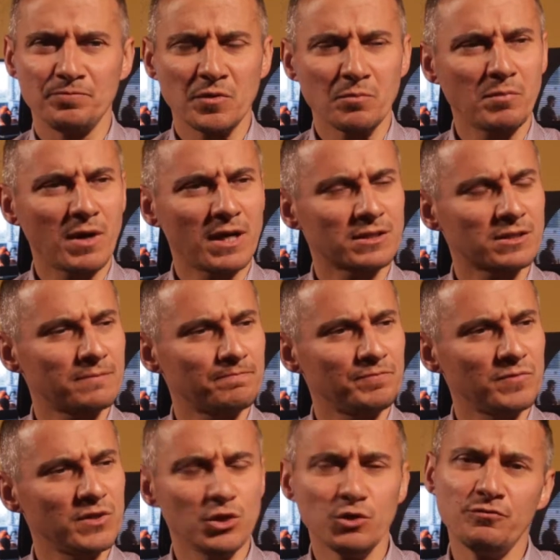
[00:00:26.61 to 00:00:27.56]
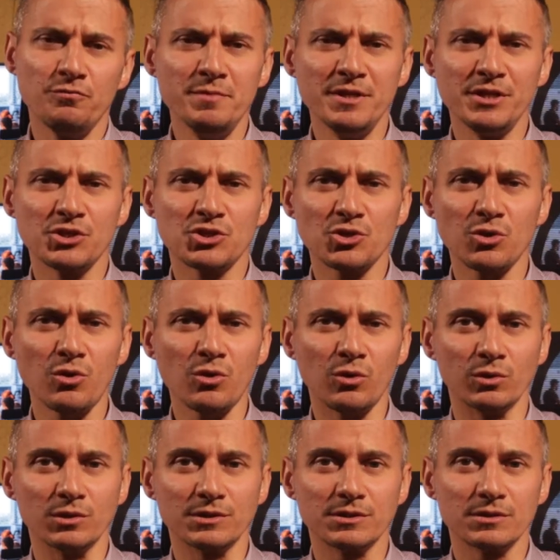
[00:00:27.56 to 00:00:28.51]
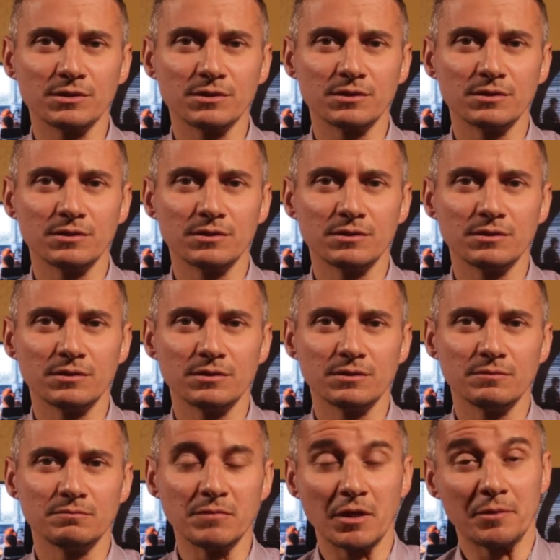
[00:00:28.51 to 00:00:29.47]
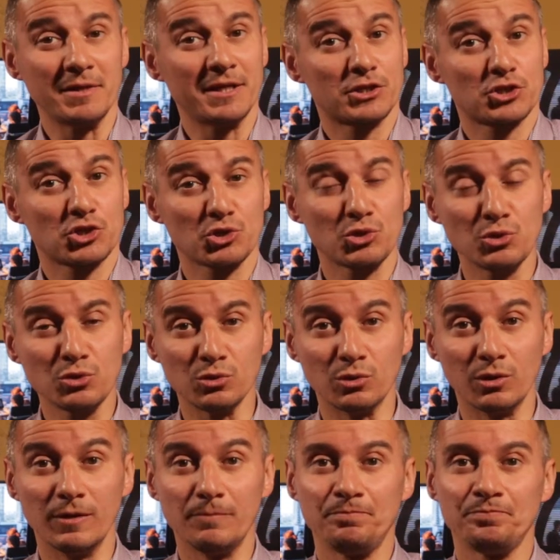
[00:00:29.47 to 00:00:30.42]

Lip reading: But you've been told, maybe at school,